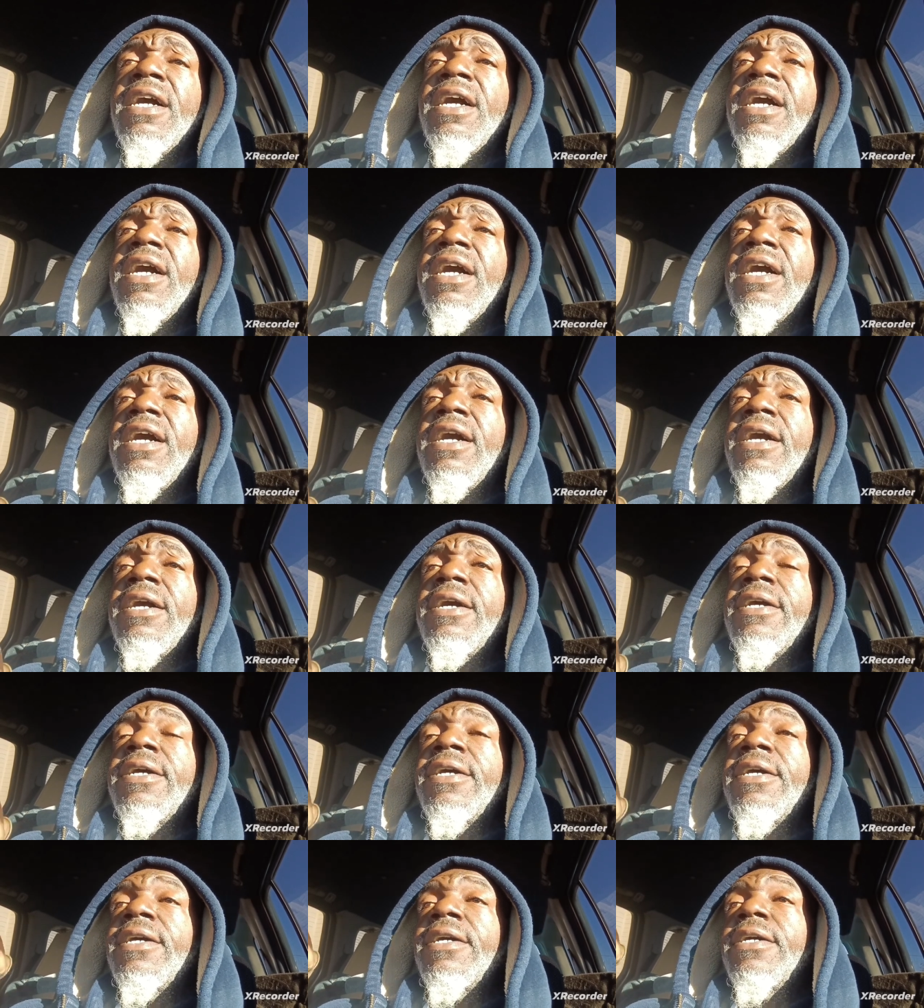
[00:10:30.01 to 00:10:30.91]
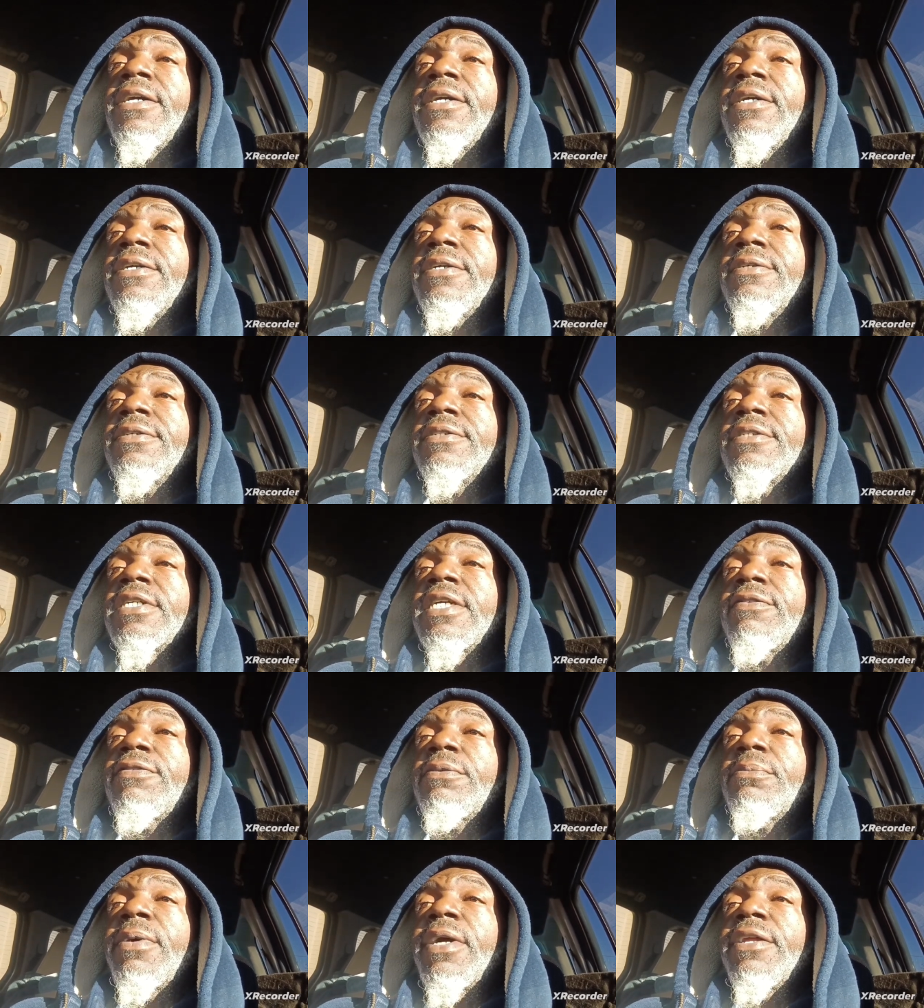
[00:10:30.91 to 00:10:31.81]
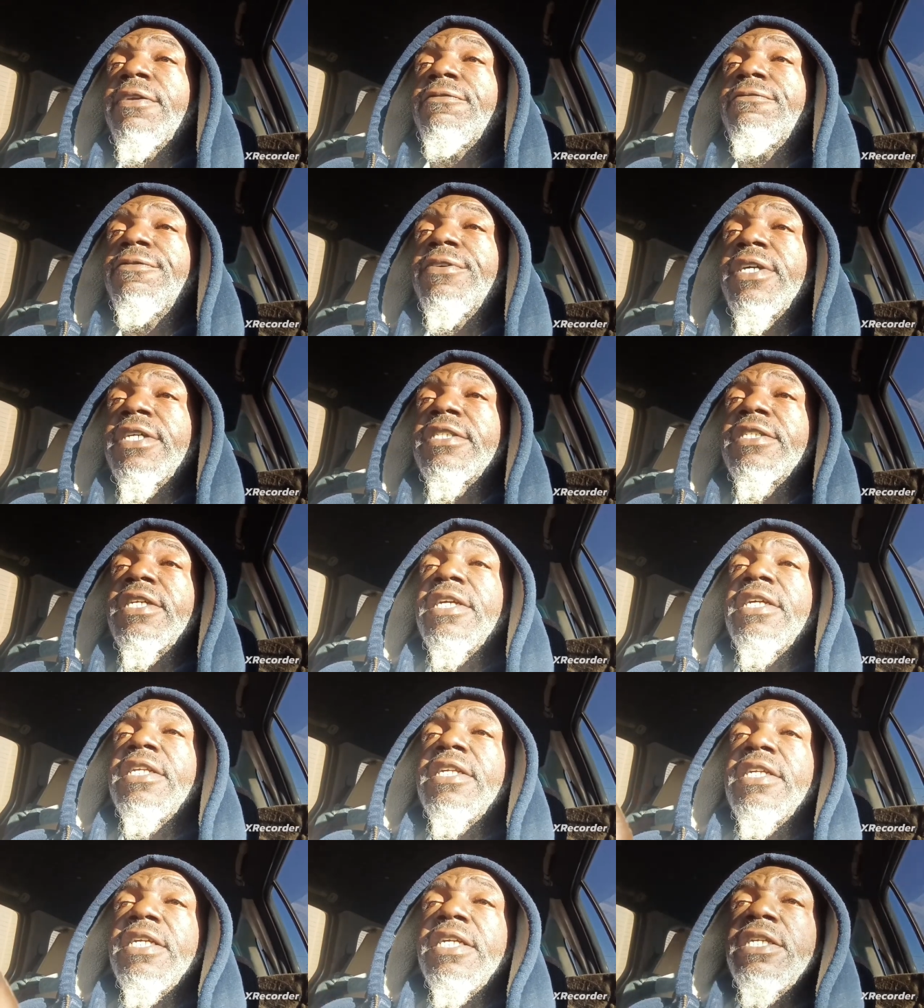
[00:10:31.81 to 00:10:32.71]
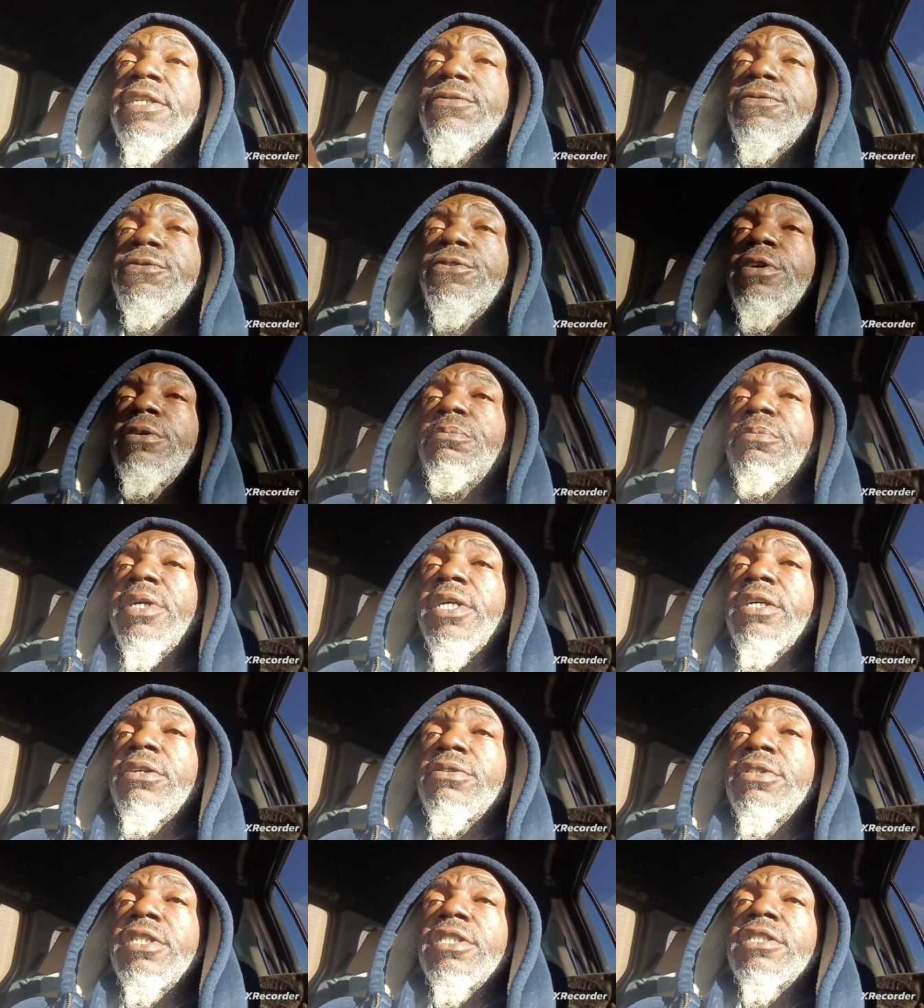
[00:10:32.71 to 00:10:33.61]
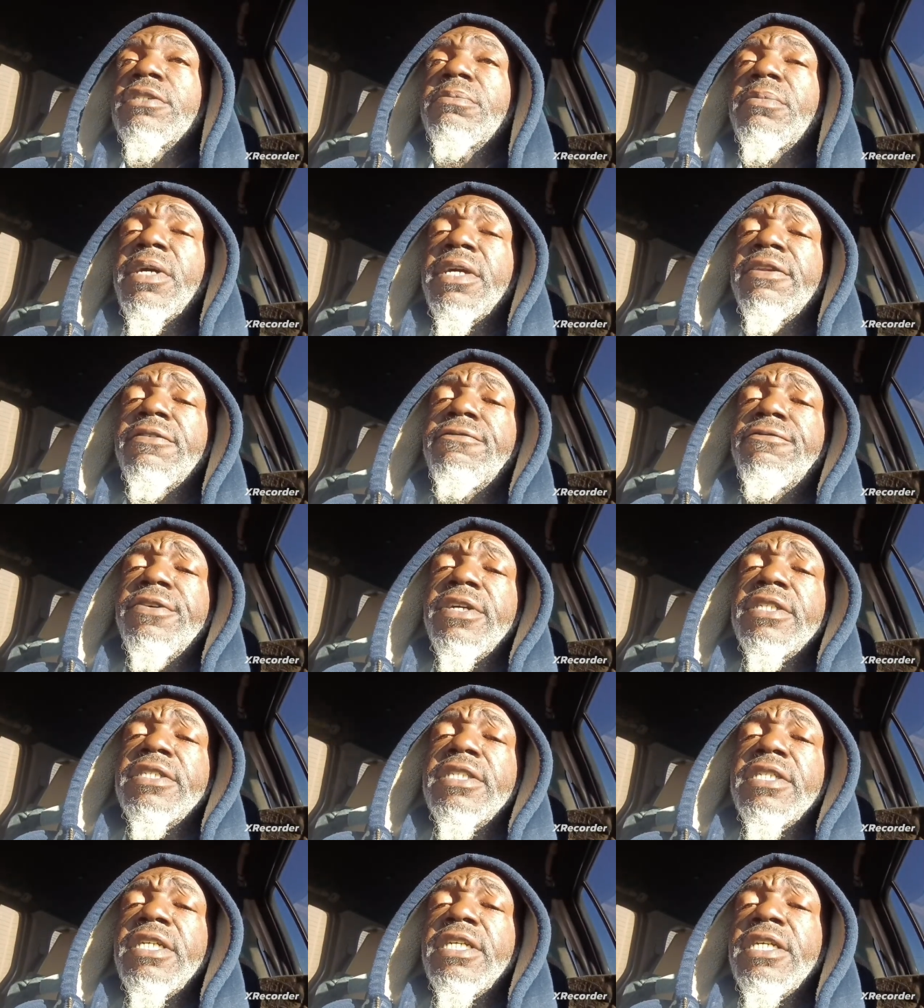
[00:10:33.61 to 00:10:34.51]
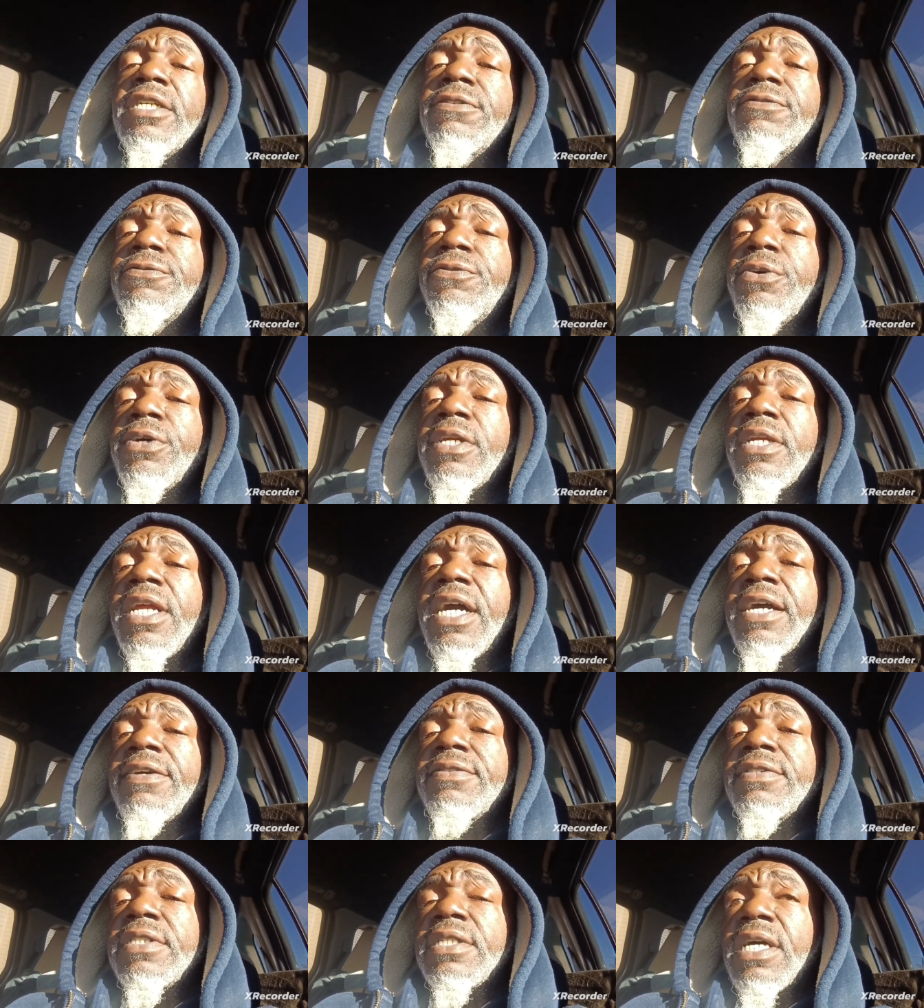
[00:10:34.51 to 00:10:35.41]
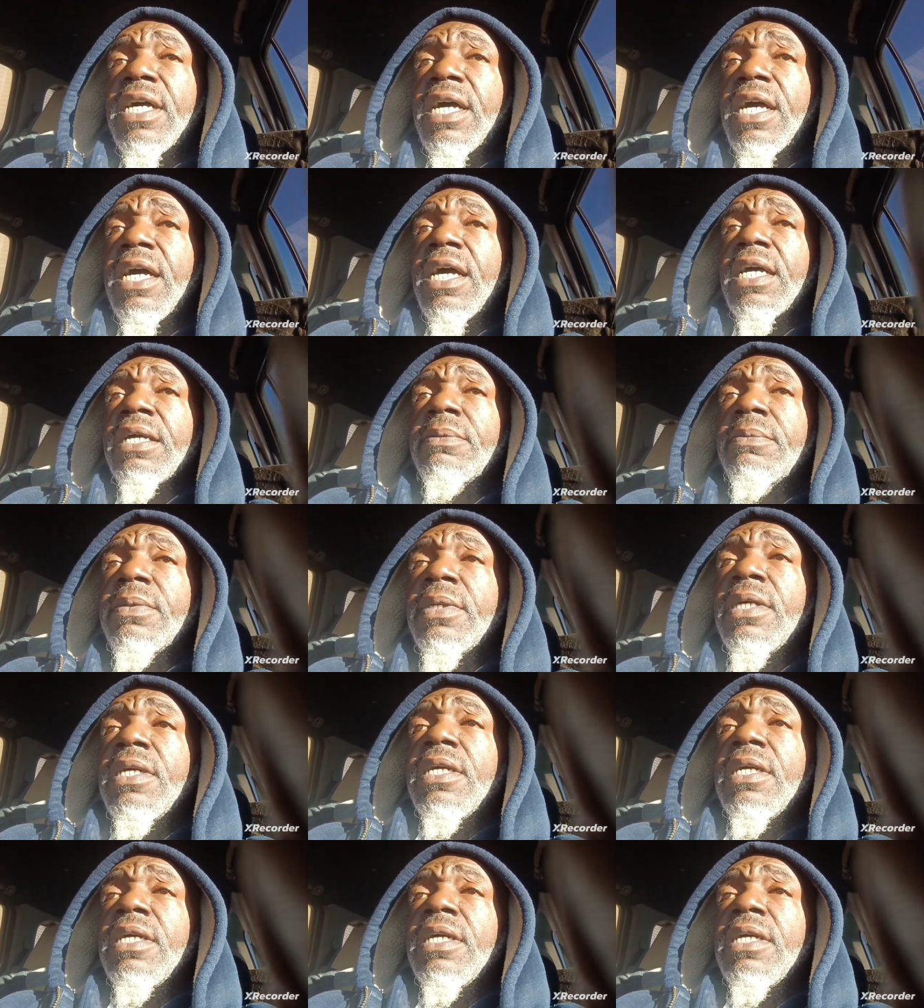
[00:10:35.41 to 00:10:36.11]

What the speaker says: giving man to fish and he eats for a meal, teaching man to fish, he eats for a lifetime.